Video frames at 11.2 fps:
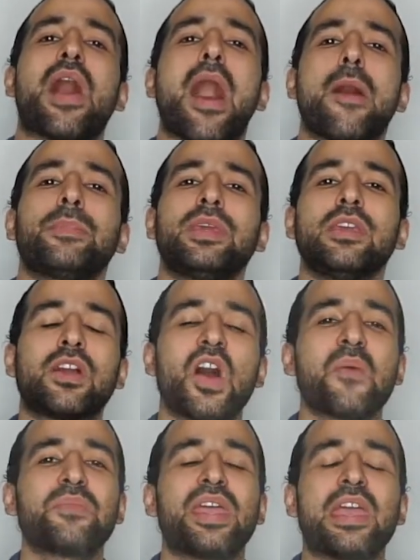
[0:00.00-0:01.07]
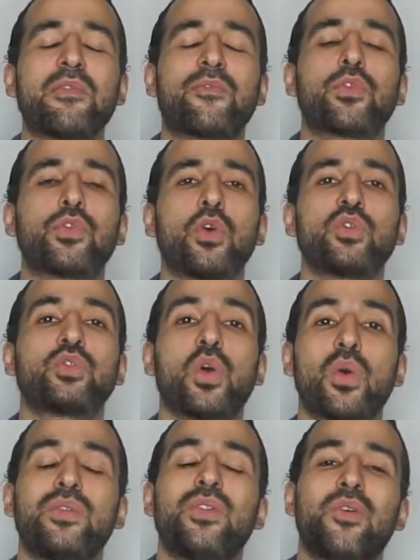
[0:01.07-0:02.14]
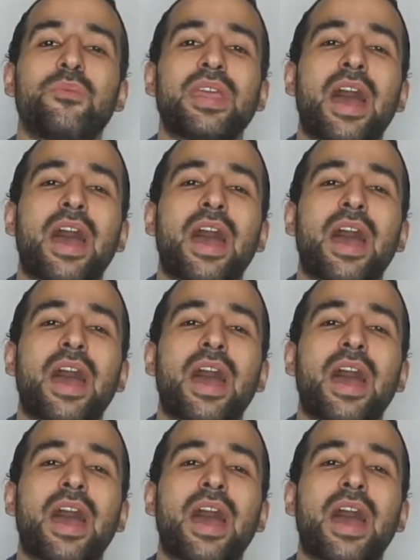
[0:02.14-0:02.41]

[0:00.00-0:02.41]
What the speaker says: I'm Ecom Dave. For those who don't know me,